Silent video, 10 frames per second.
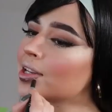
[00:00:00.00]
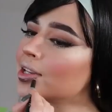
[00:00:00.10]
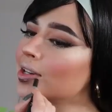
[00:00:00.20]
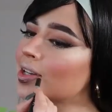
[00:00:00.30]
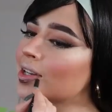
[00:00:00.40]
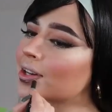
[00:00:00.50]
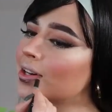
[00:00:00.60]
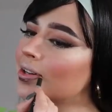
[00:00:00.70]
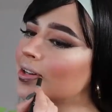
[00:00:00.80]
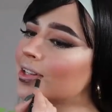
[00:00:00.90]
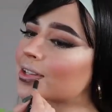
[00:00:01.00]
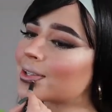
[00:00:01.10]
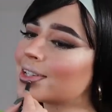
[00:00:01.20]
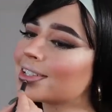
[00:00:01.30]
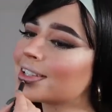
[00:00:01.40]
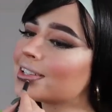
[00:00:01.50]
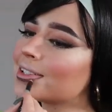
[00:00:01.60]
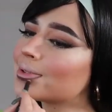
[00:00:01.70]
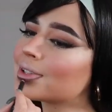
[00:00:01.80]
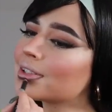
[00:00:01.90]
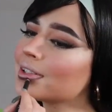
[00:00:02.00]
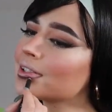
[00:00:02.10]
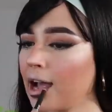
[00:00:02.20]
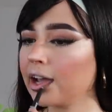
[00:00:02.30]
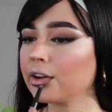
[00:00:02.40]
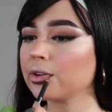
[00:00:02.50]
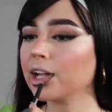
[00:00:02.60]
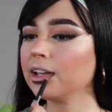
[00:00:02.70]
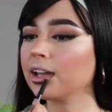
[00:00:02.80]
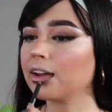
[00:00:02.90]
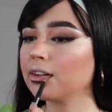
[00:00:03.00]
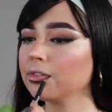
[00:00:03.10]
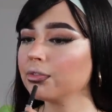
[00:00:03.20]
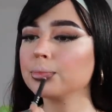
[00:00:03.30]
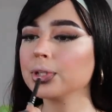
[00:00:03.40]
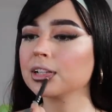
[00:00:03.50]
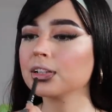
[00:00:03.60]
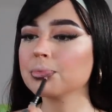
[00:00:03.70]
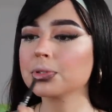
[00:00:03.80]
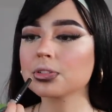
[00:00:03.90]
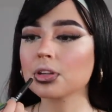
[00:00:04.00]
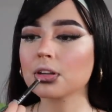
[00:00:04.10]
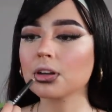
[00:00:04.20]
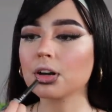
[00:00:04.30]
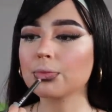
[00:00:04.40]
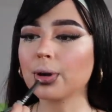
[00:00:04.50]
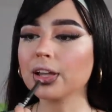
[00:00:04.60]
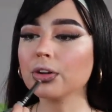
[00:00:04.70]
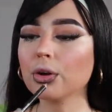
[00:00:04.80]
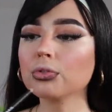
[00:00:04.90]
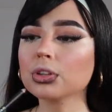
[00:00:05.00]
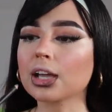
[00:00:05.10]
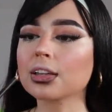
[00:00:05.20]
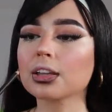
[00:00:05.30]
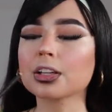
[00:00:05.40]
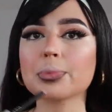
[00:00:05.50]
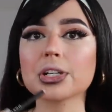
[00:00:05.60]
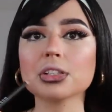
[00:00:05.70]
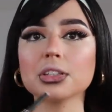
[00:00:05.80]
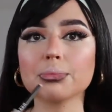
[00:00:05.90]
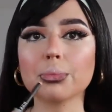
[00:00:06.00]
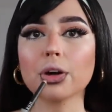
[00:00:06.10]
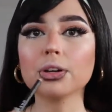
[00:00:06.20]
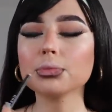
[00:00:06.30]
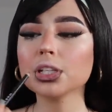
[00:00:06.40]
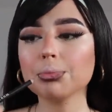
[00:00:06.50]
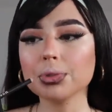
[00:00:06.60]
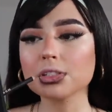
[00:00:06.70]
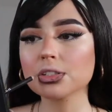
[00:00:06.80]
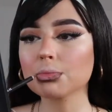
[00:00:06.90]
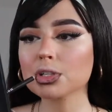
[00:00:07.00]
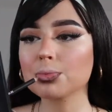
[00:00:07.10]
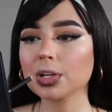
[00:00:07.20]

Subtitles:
and you can go as crazy as you want. I already have big lips on my own, like especially the bottom lip is so much